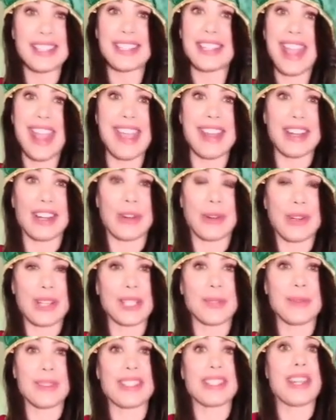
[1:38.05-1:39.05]
see it at
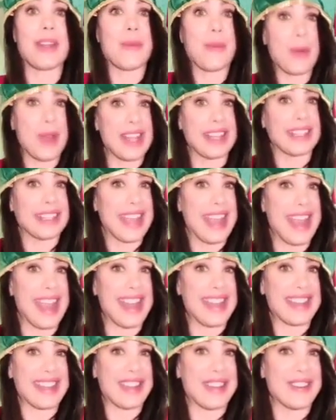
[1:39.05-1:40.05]
Christmas, then when
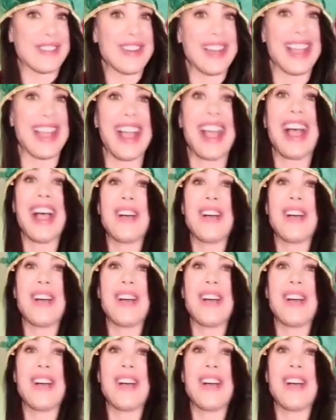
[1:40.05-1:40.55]
can you?